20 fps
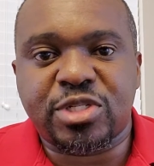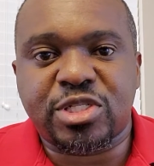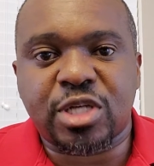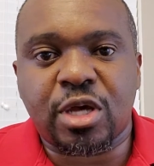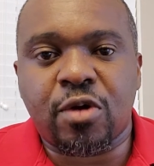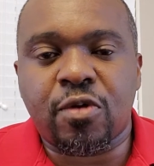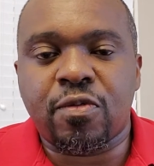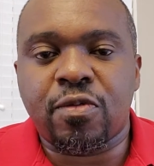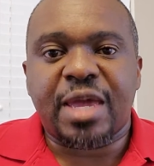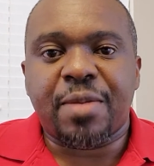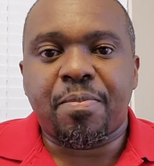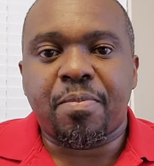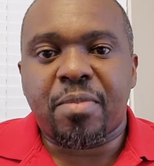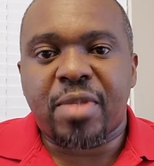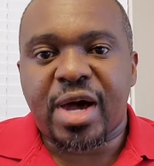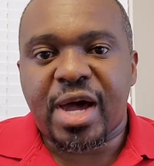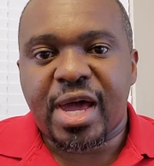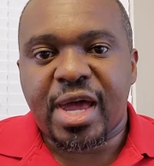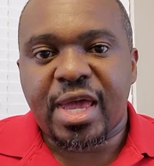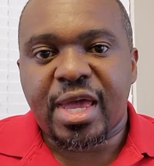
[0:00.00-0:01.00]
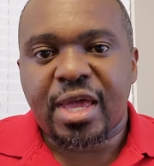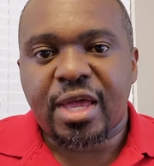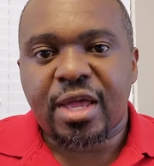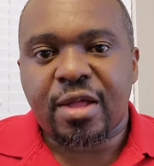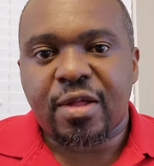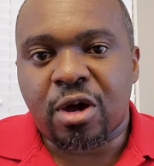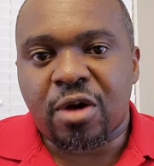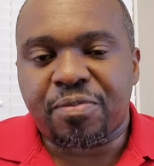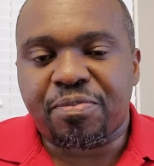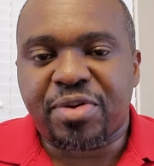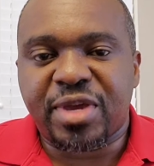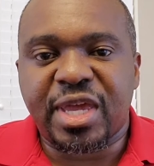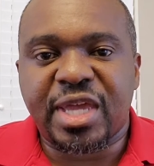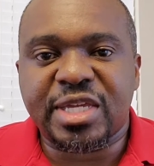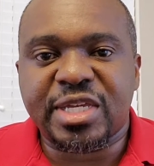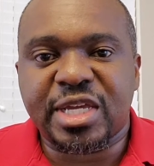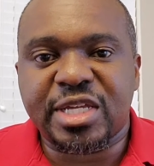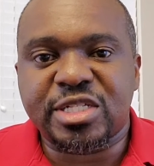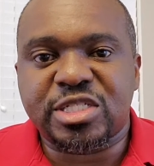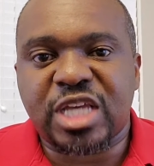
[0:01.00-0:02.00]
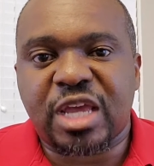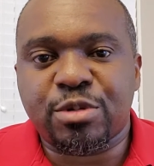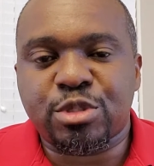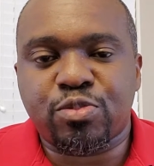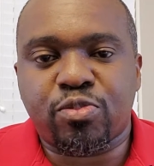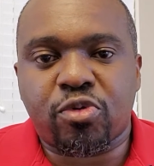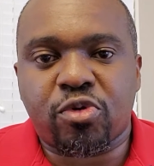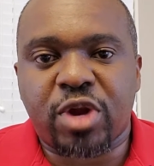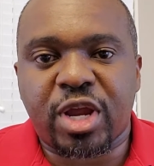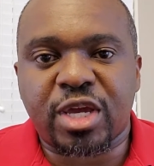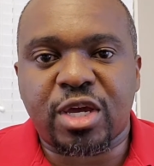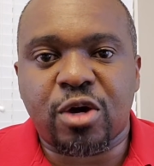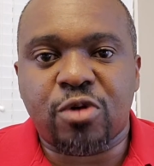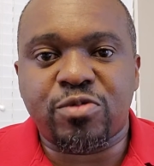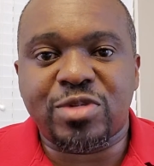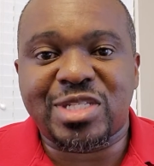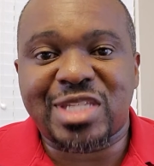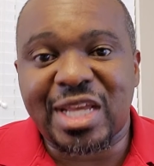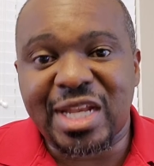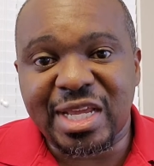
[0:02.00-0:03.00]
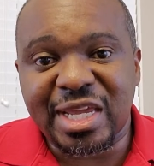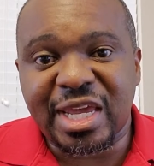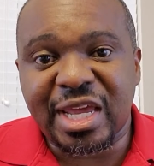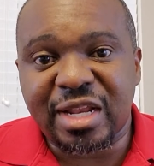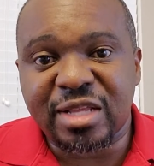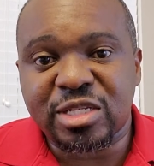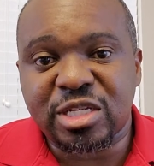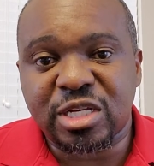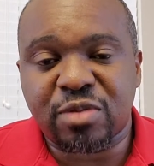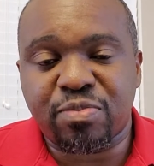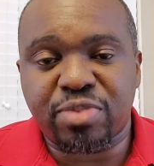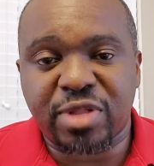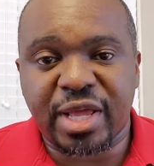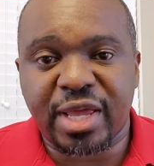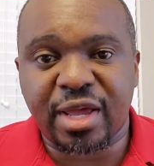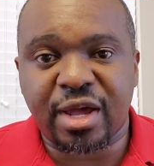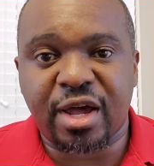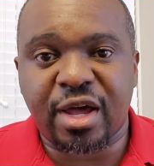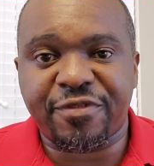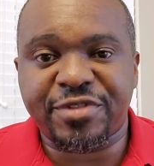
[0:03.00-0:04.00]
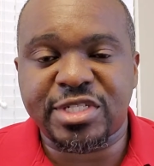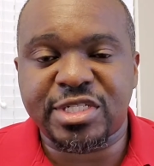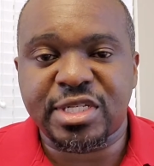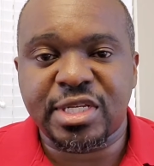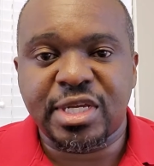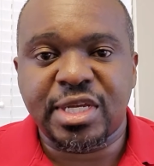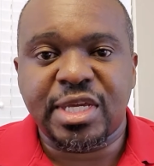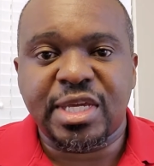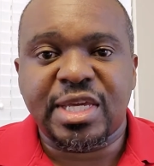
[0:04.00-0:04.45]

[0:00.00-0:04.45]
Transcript: So, in my opinion, James Borrego didn't get into the playoffs.